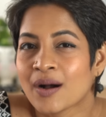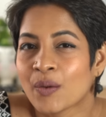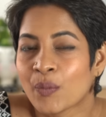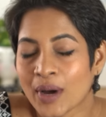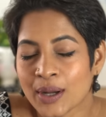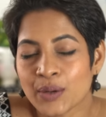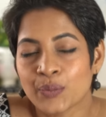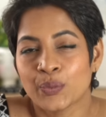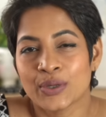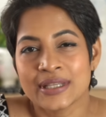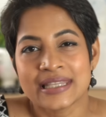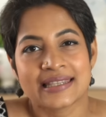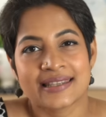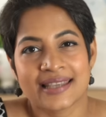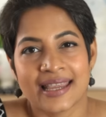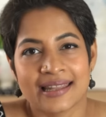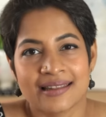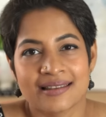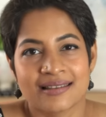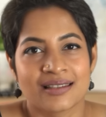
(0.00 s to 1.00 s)
one would
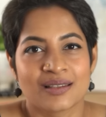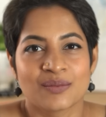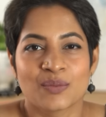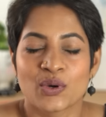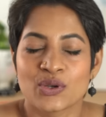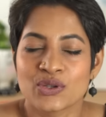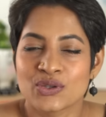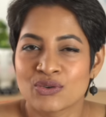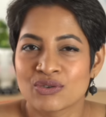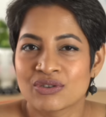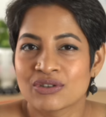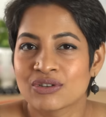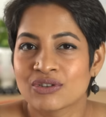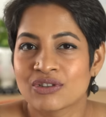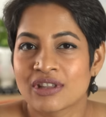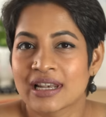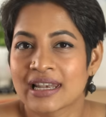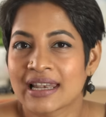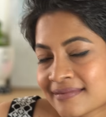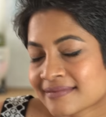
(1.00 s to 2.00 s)
say this is more suited to
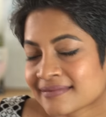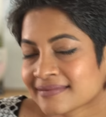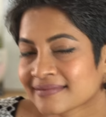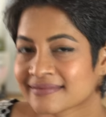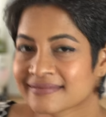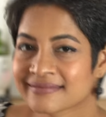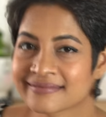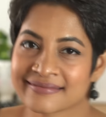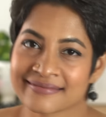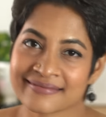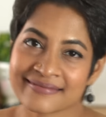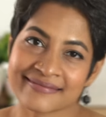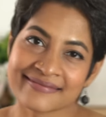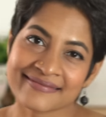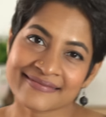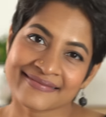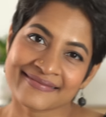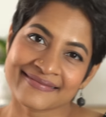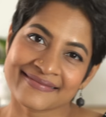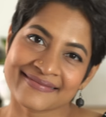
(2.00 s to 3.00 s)
the lighter skin
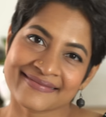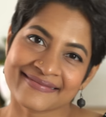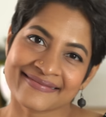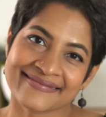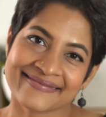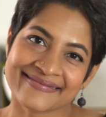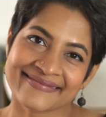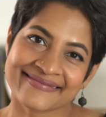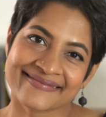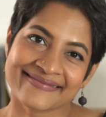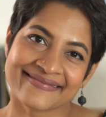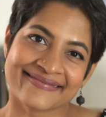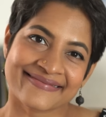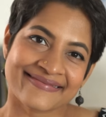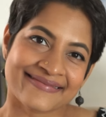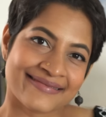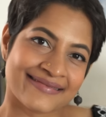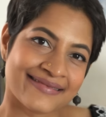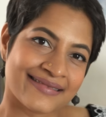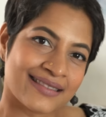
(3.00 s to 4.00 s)
tones, but I
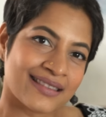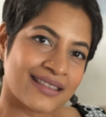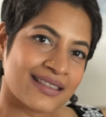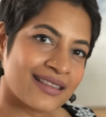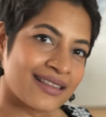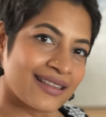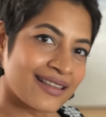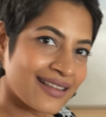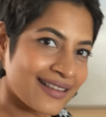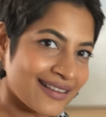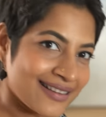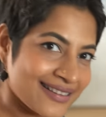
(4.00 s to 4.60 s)
like how nude